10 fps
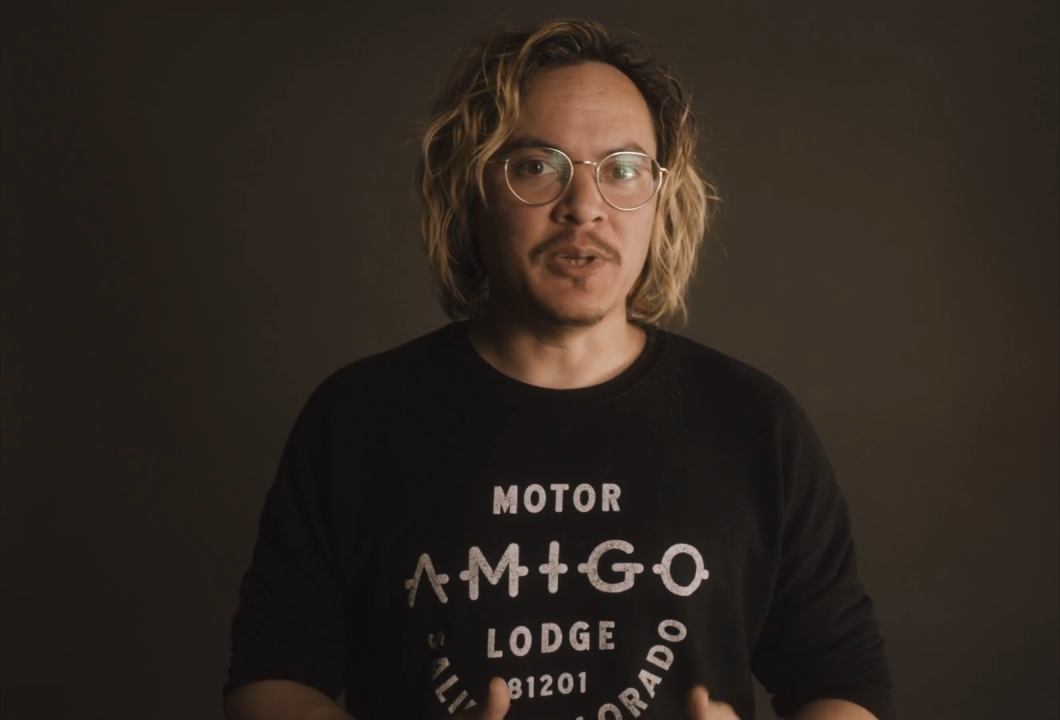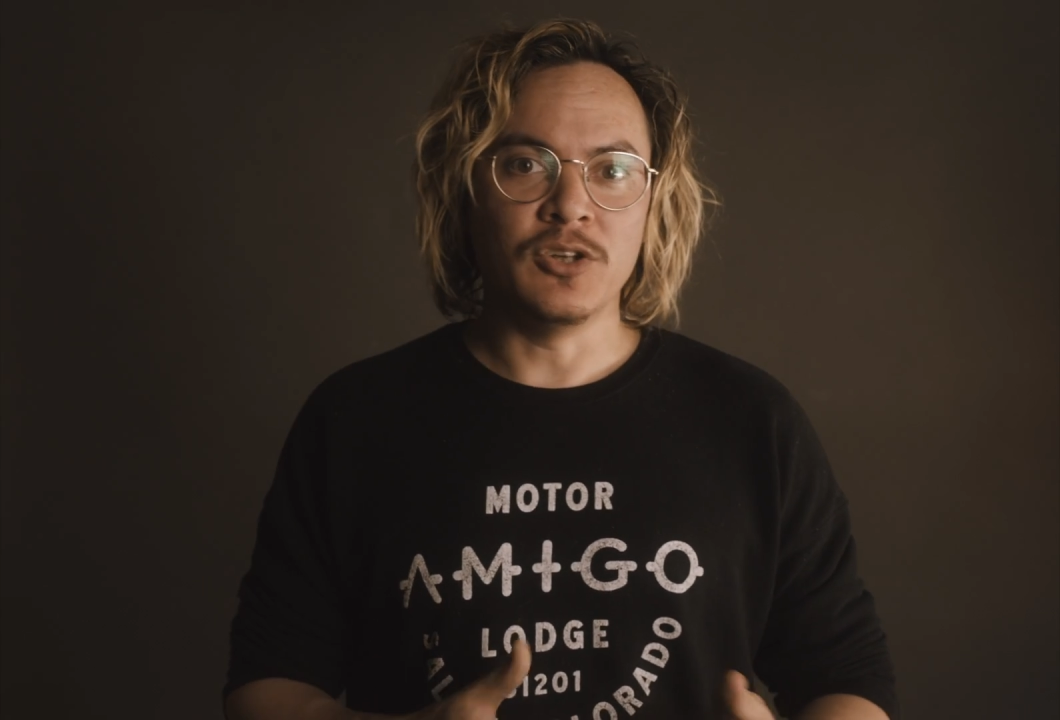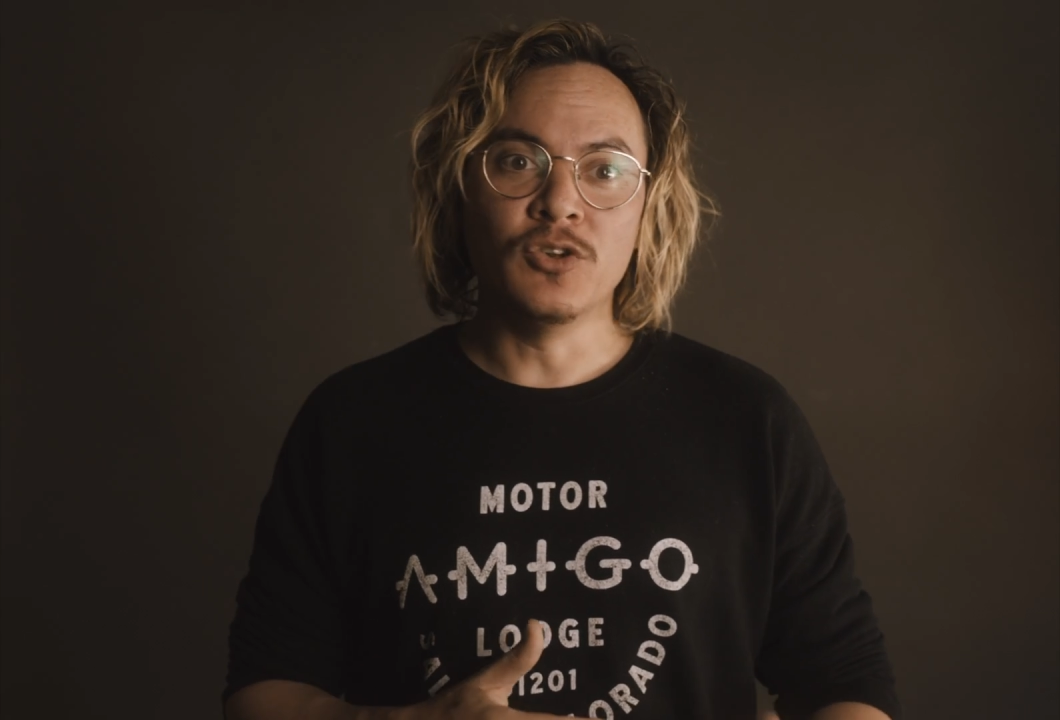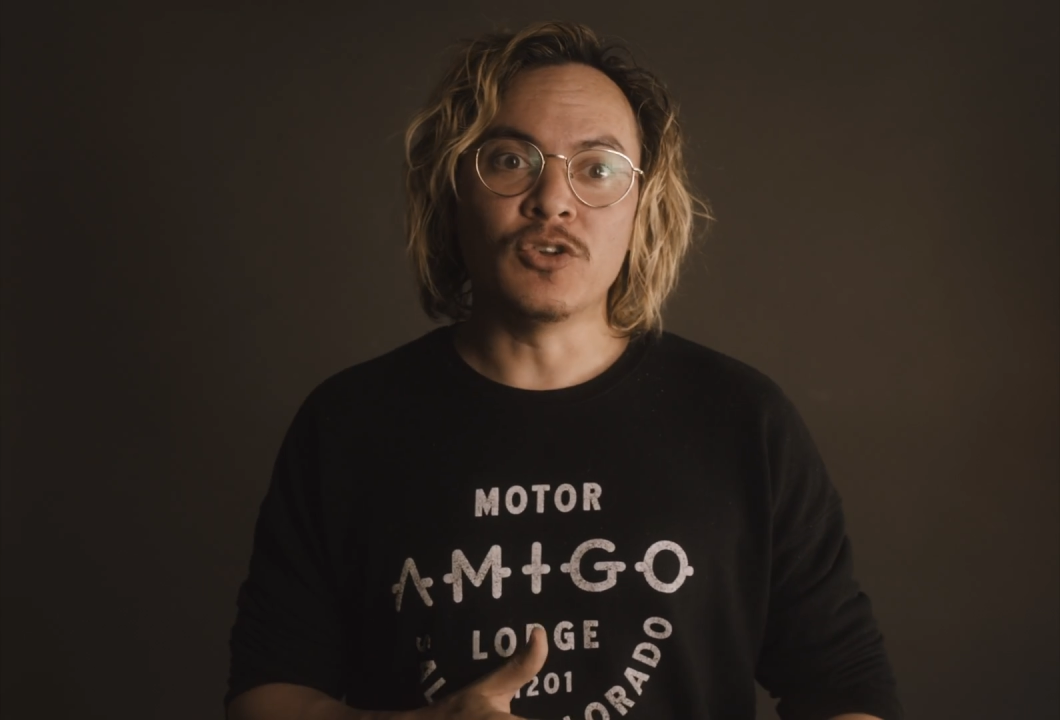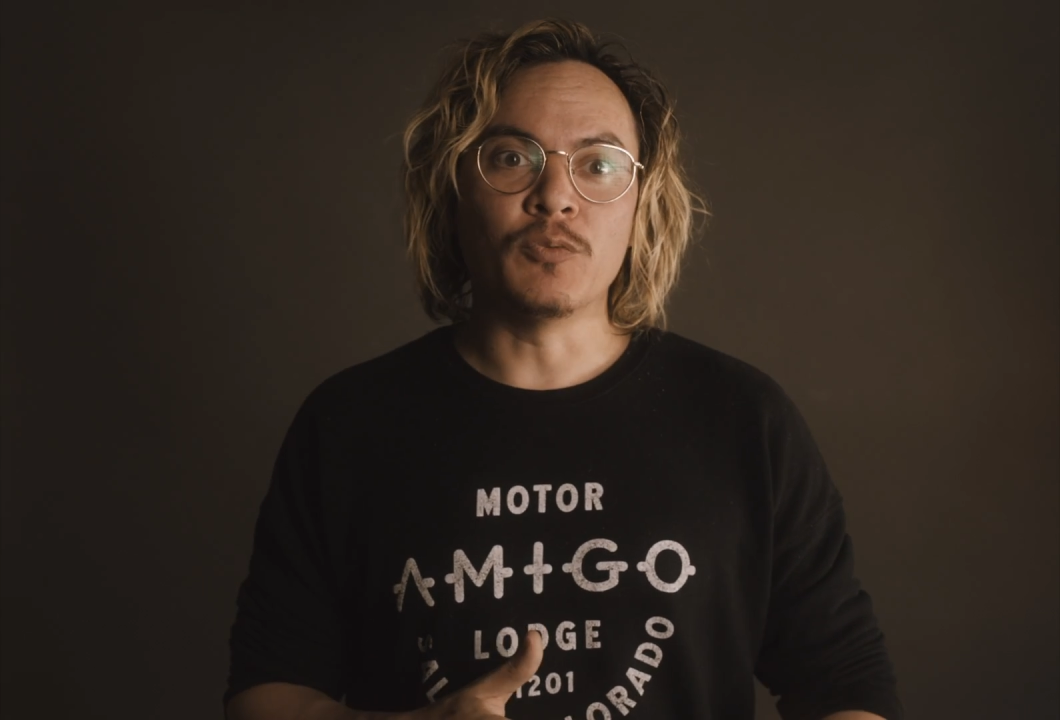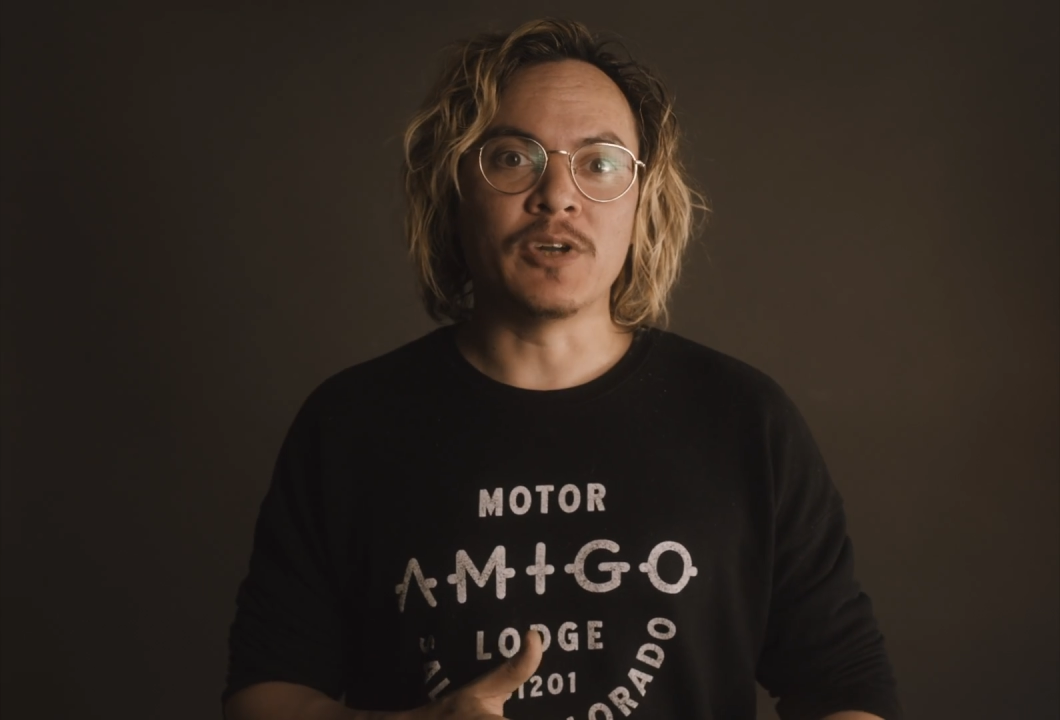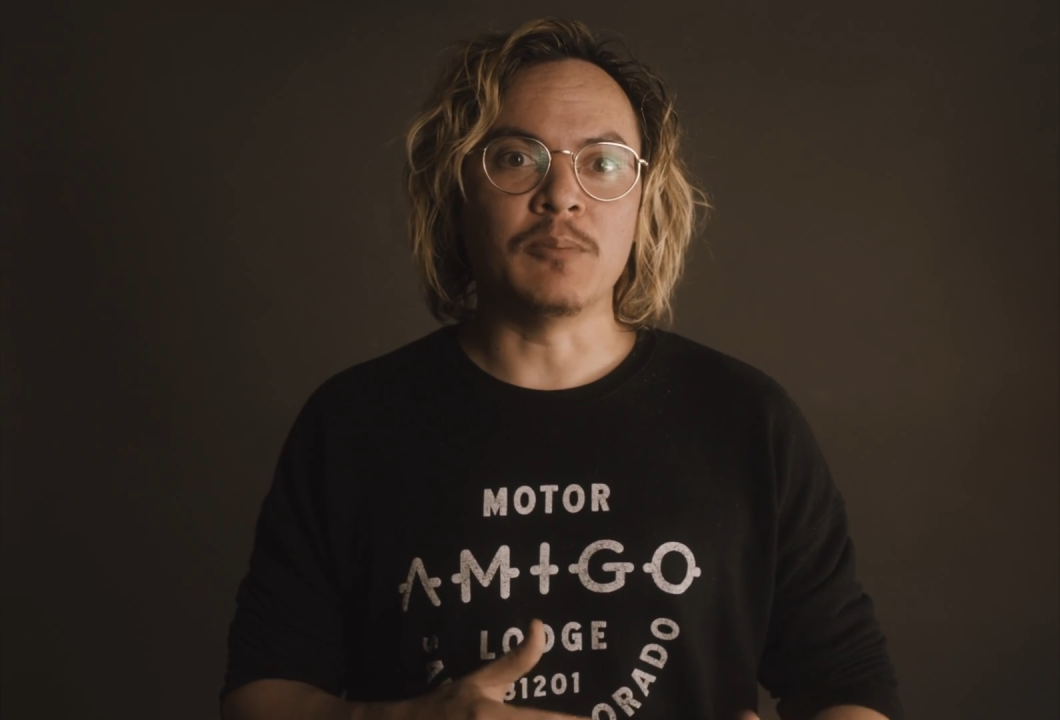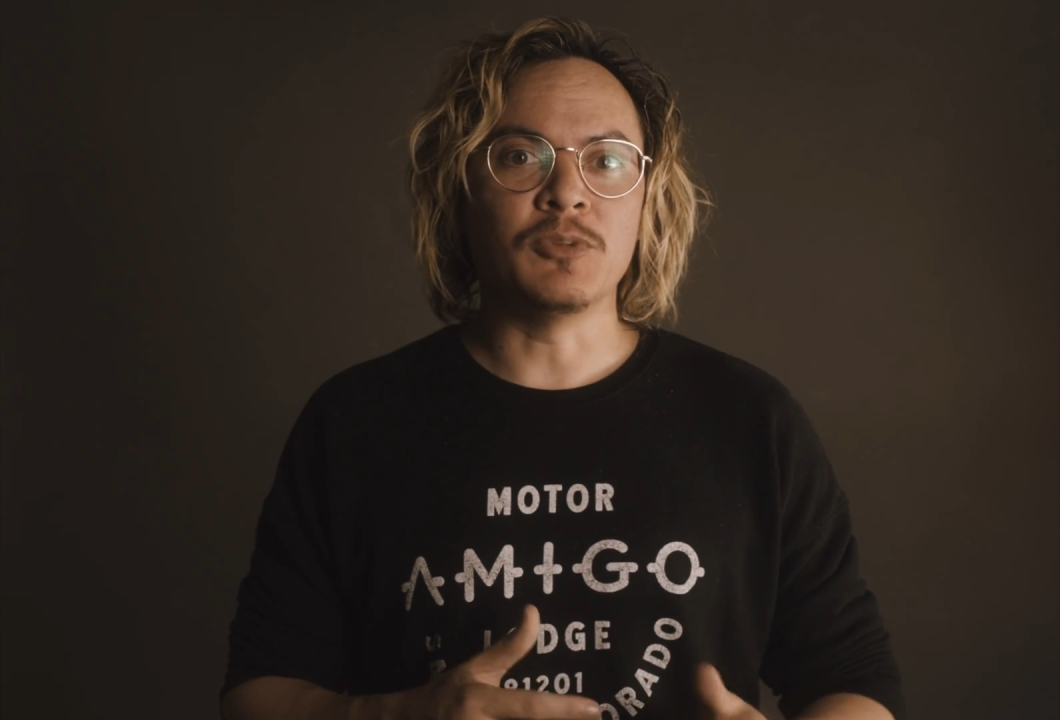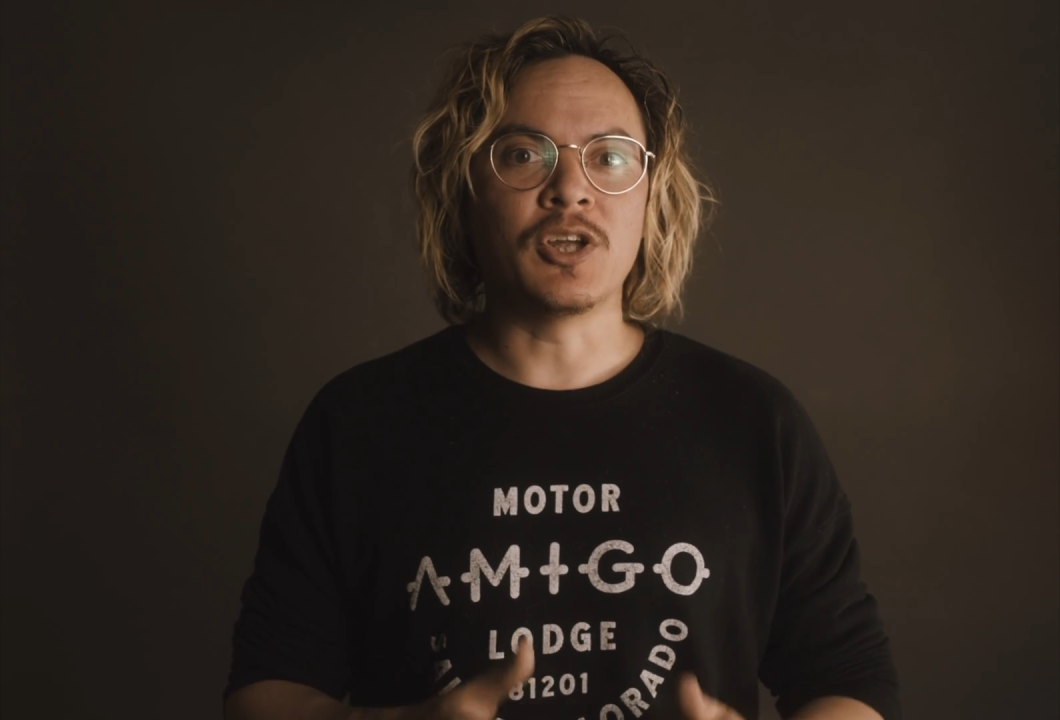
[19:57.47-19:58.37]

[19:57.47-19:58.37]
using when I'm